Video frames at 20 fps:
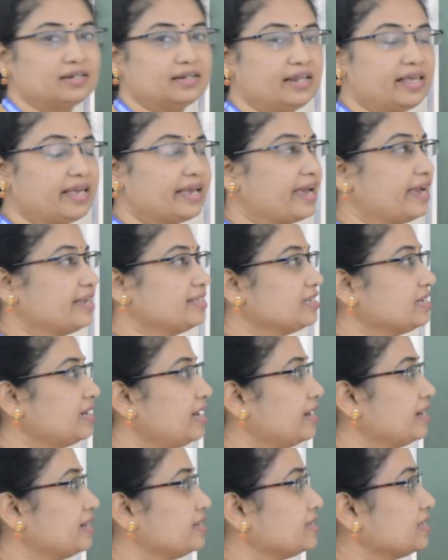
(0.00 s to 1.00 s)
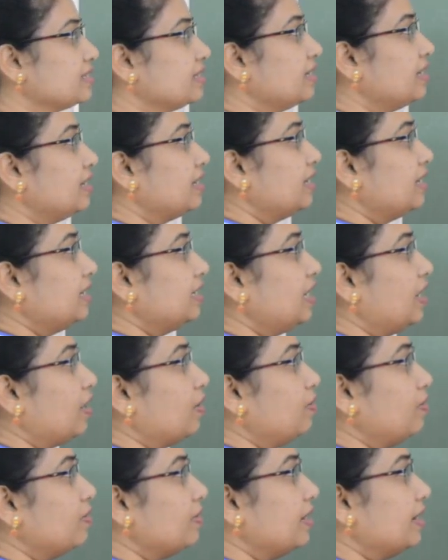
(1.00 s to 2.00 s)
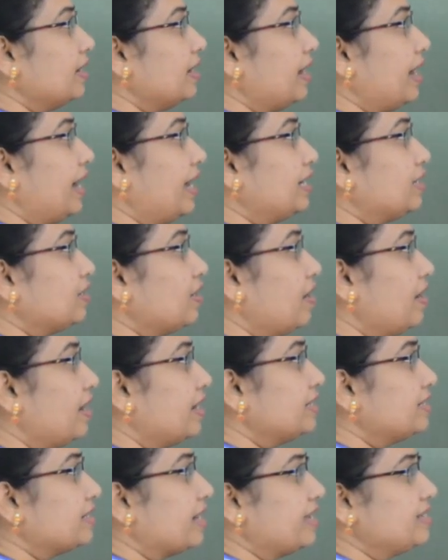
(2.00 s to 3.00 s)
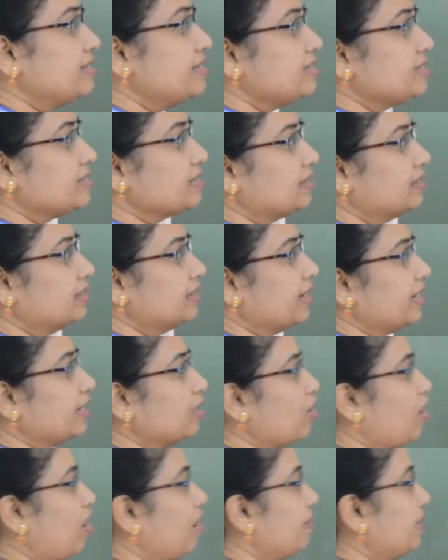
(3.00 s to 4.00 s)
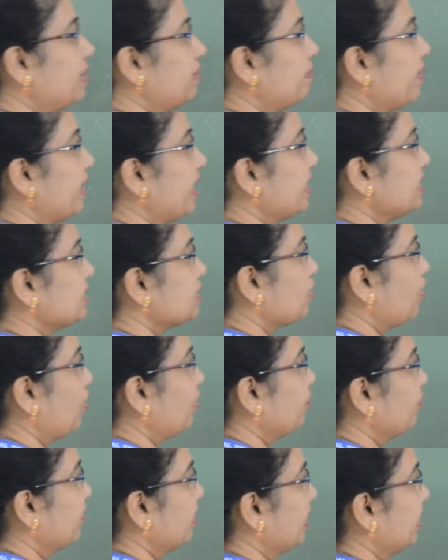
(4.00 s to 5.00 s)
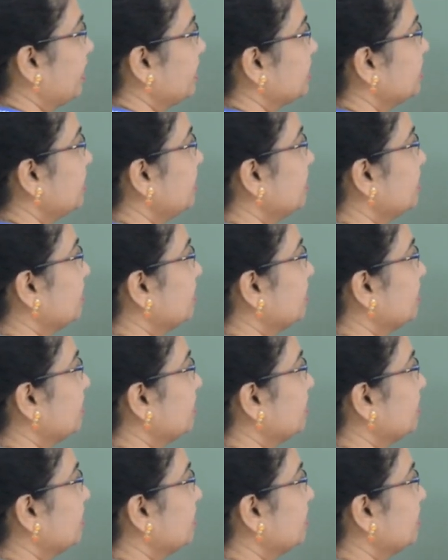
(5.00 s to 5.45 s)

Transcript: leakage currents. Now I will draw a transistor in common base configuration.